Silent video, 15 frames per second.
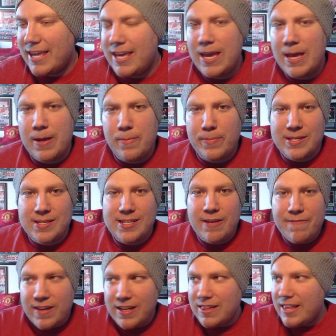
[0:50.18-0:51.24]
kit
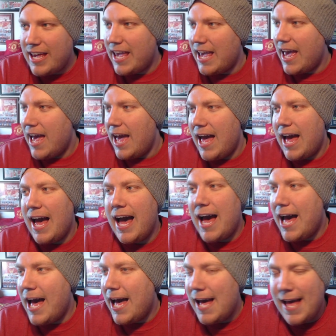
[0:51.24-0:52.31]
specifically,
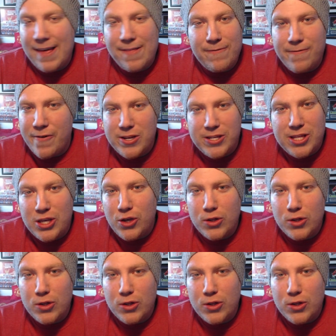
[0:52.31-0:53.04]
first thing